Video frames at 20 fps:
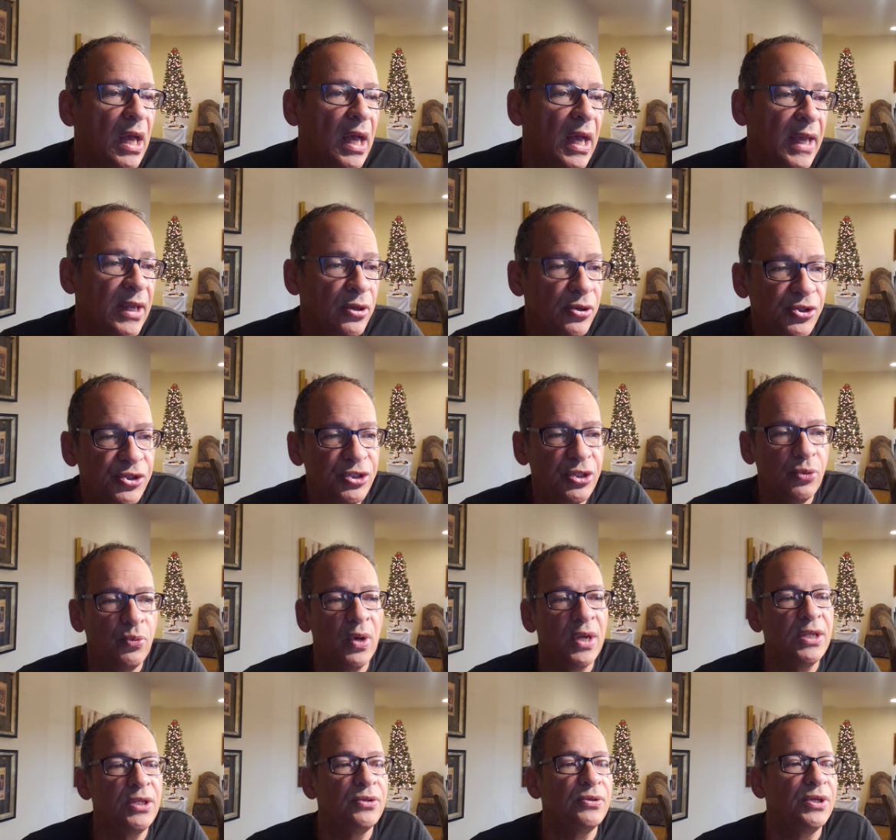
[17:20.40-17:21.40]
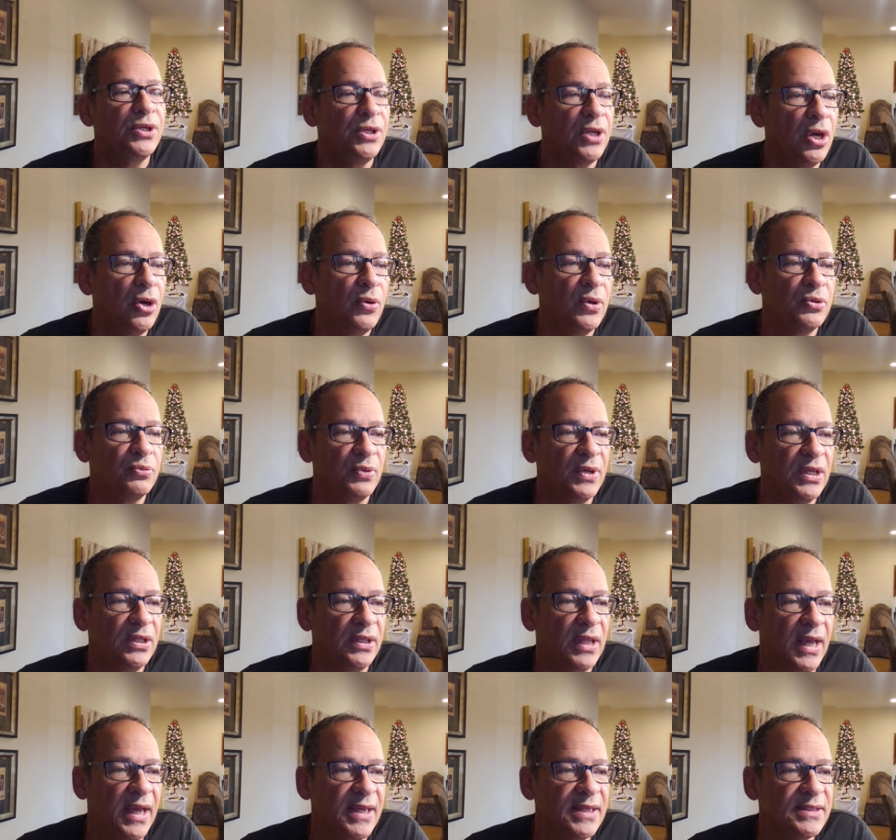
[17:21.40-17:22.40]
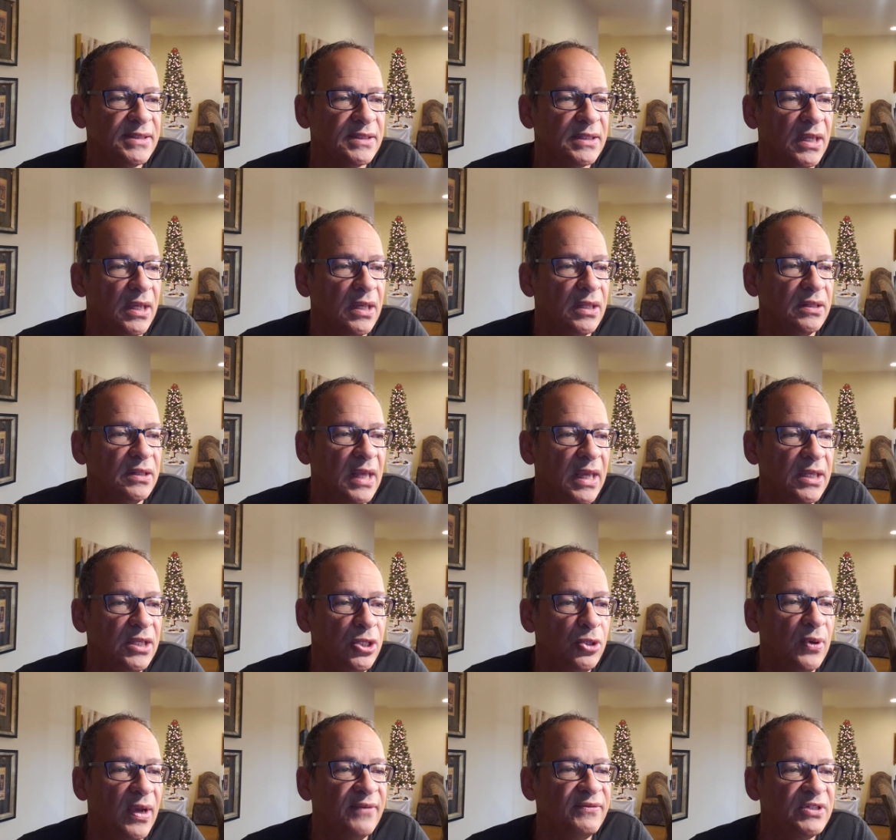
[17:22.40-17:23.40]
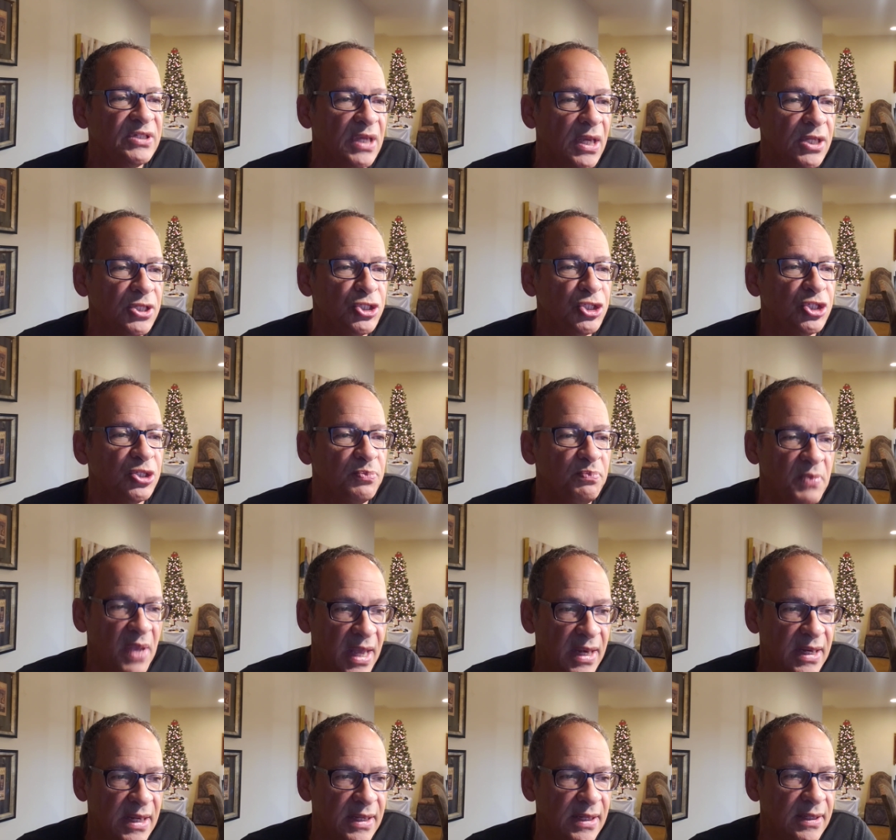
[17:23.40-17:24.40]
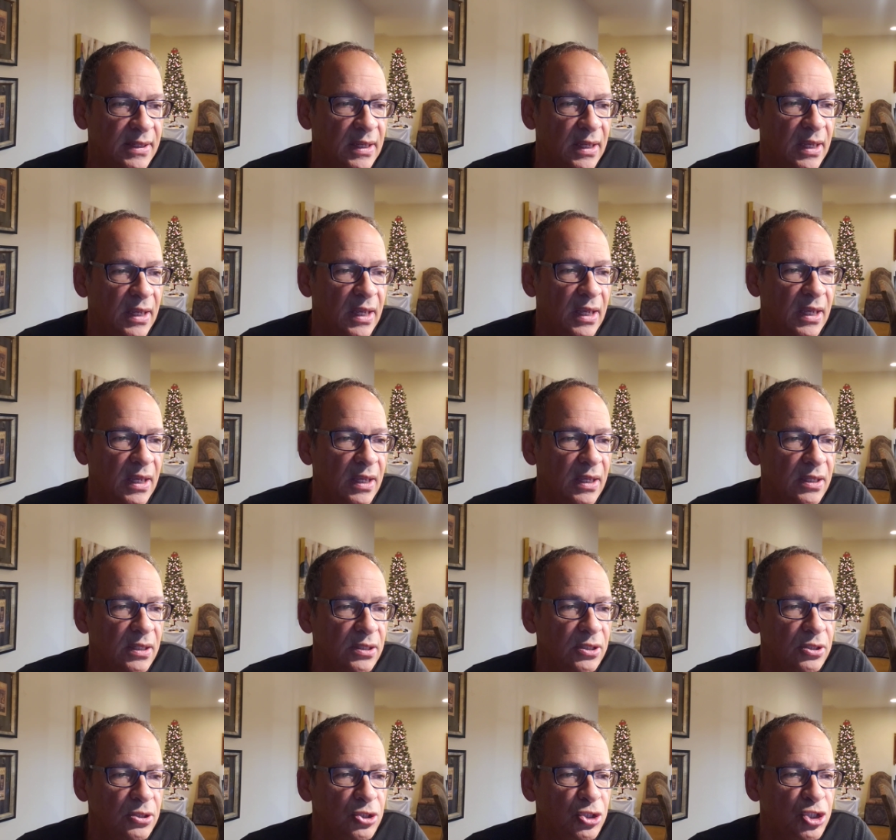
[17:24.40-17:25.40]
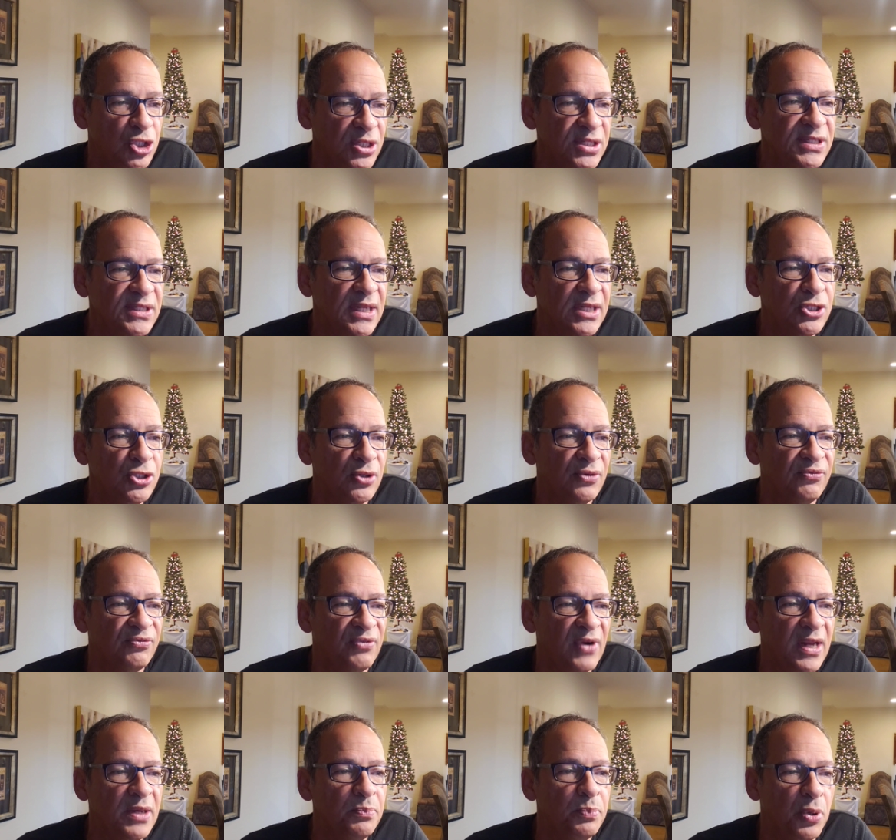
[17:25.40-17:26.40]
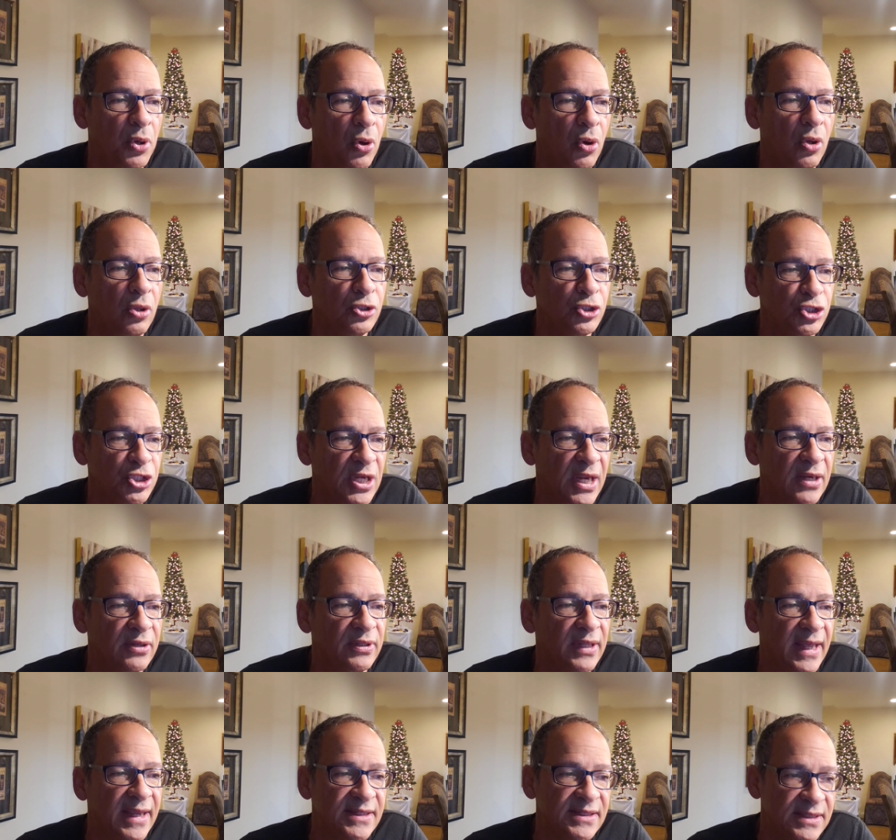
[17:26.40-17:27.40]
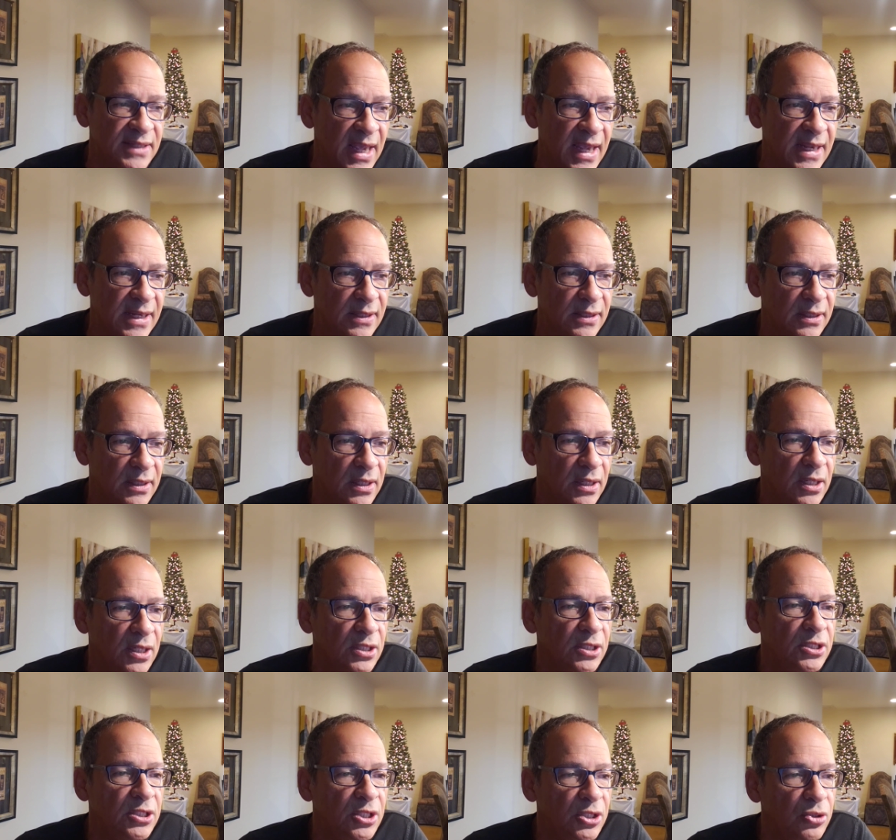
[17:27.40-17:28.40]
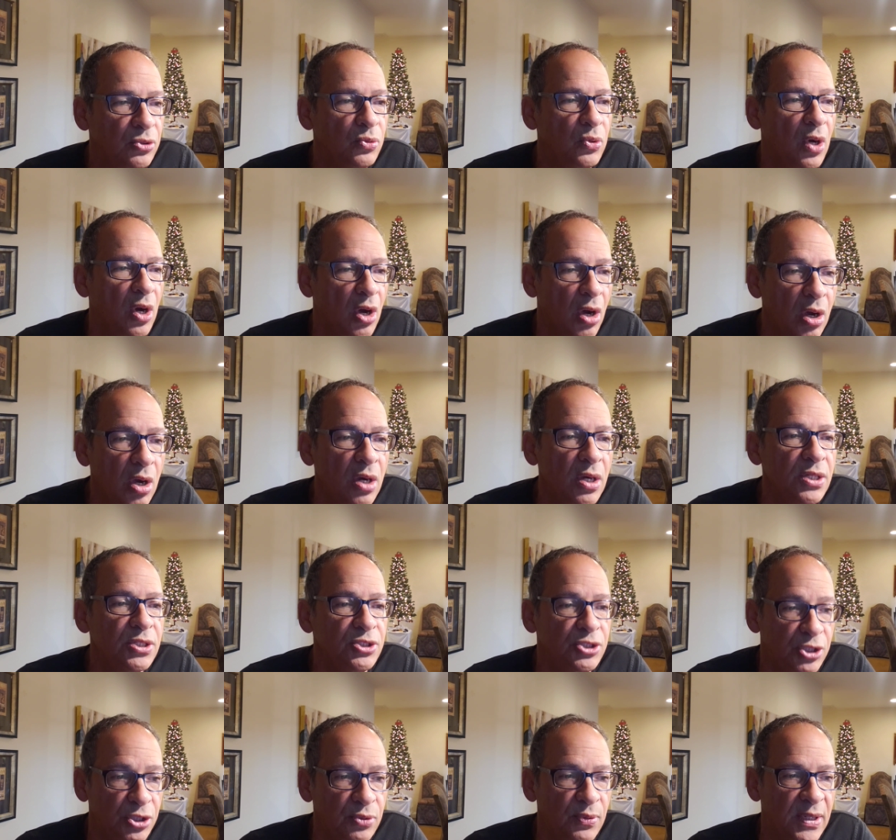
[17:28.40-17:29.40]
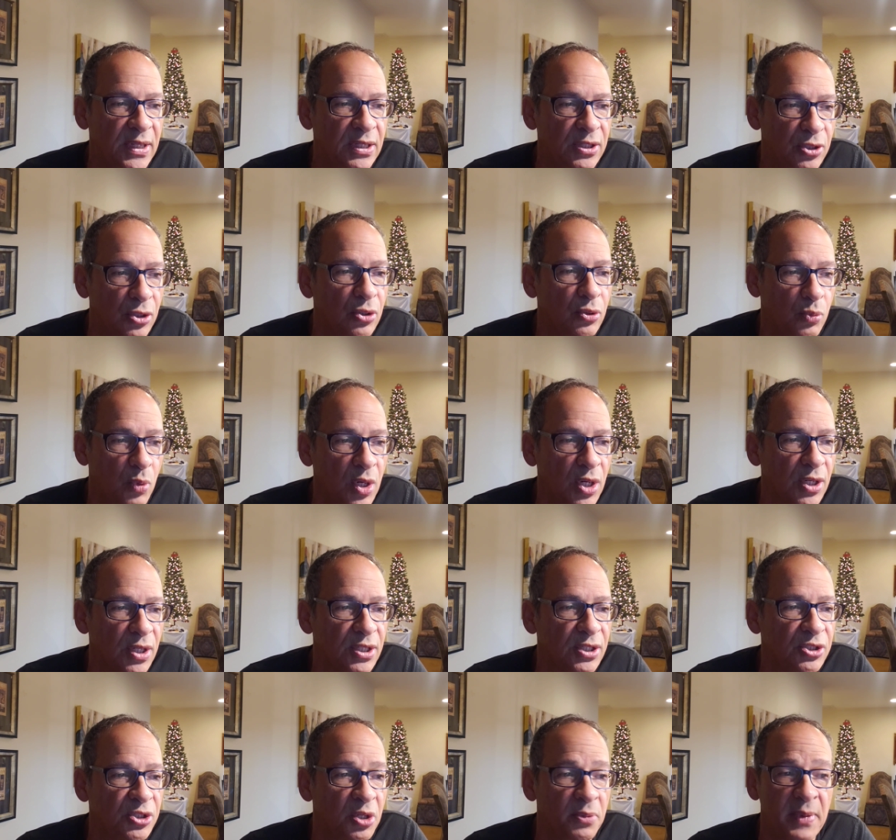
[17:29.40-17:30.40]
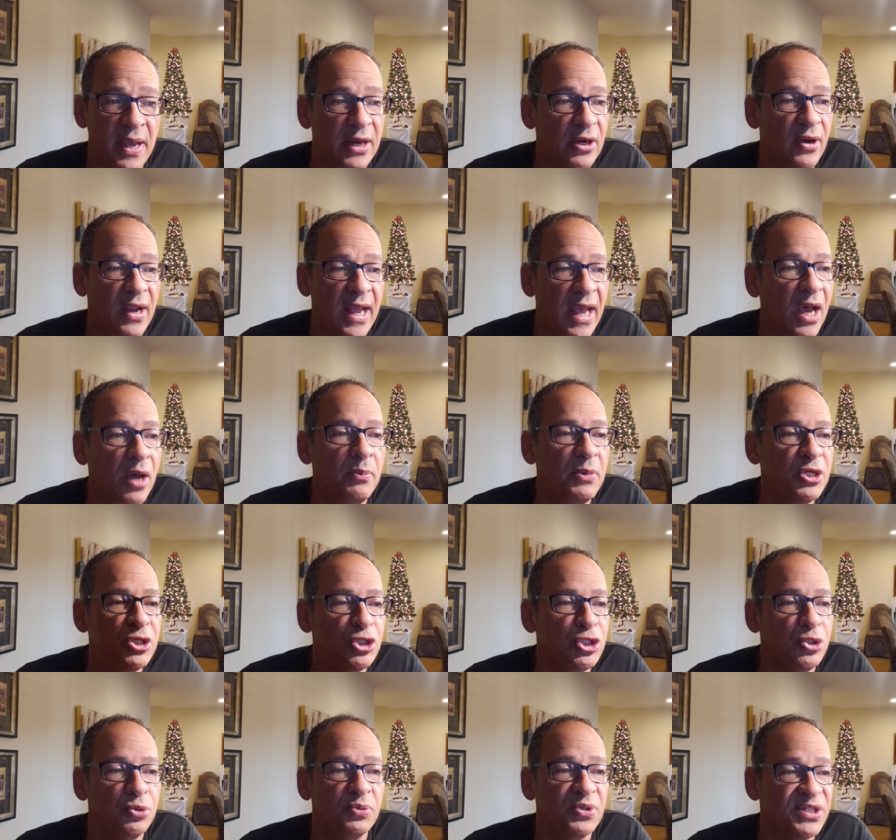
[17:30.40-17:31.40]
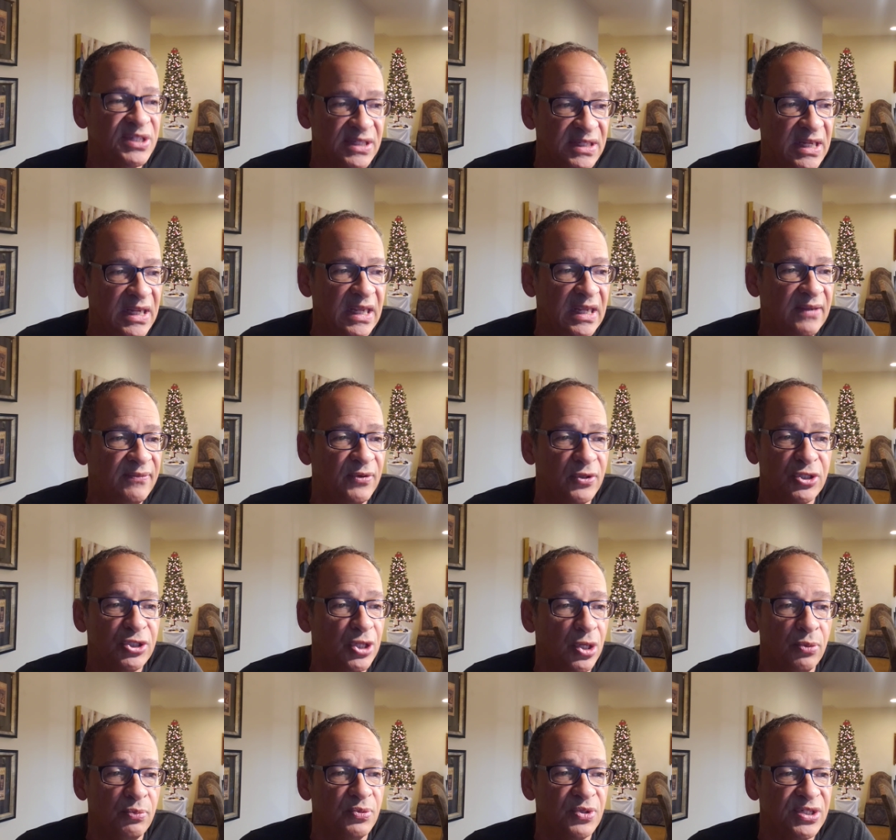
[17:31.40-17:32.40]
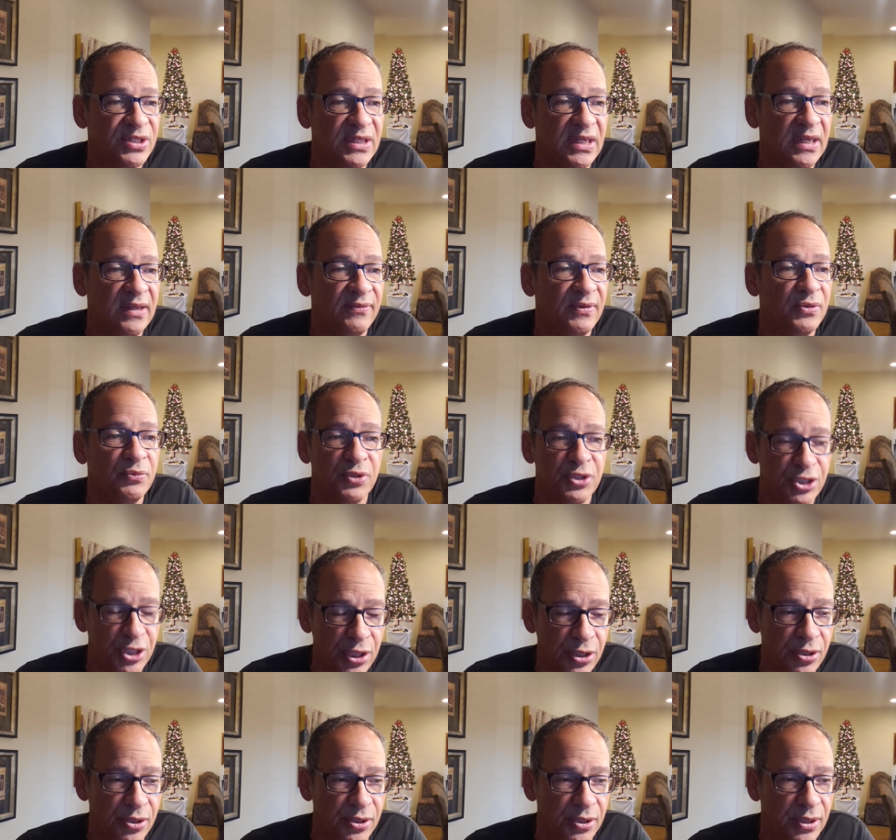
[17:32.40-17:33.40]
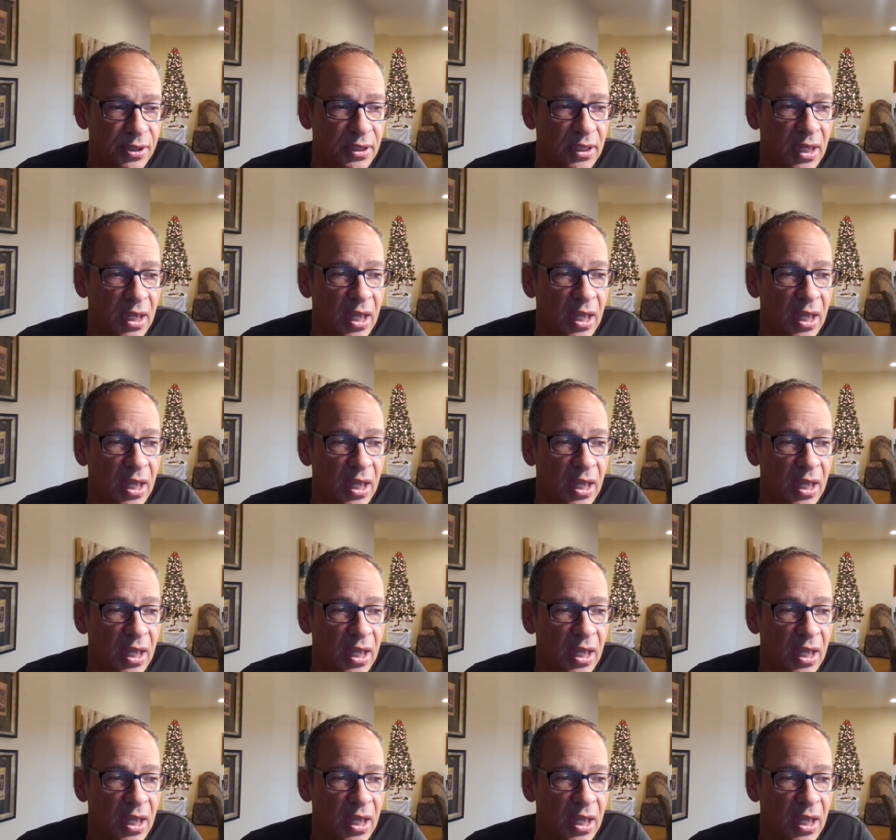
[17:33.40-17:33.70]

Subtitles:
I also want you to know and realize that you have touched many, just as your friend Paul shared last night. You are doing your work, no matter how much you receive or don't receive in return.